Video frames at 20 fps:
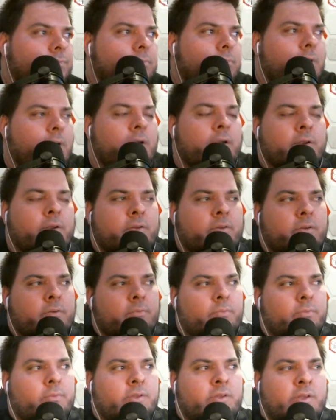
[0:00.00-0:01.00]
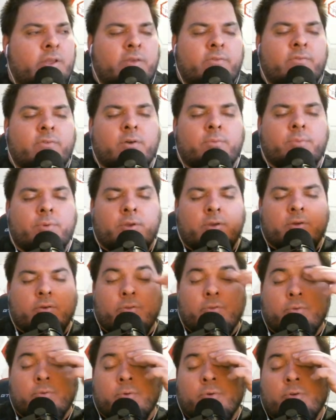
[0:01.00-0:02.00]
I'm gonna just save up and go
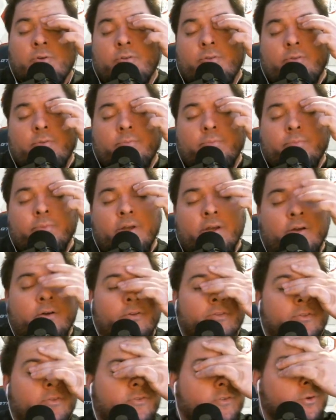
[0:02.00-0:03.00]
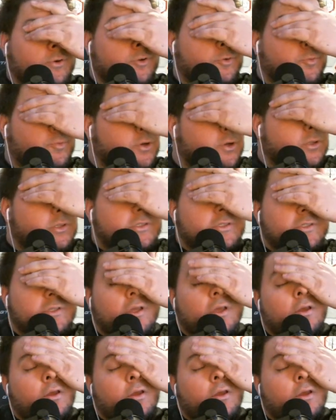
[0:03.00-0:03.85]
through buy all the source books.